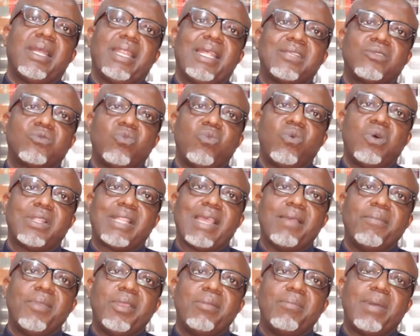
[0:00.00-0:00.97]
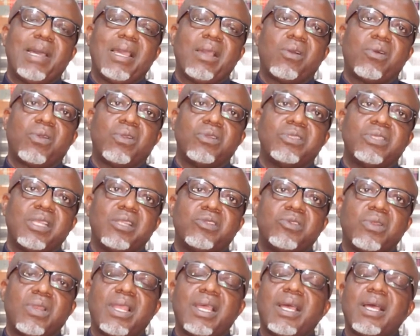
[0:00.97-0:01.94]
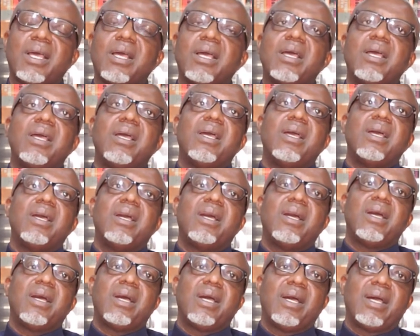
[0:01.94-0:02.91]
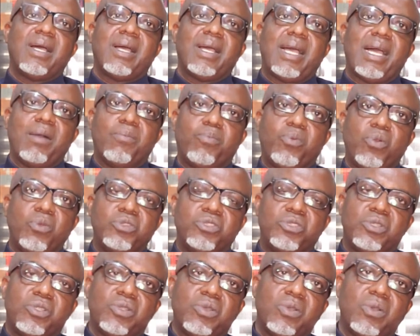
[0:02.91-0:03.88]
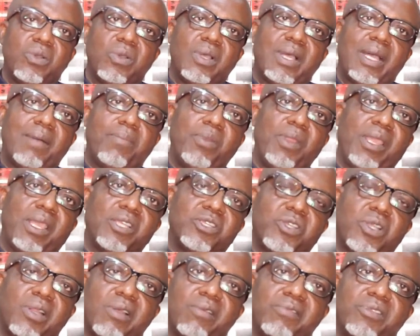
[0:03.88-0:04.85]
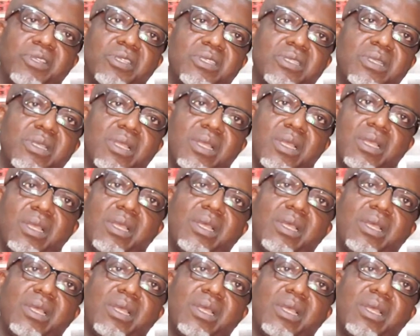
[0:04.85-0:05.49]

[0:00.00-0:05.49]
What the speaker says: that's what I mean by cross-sectorial approach to application of these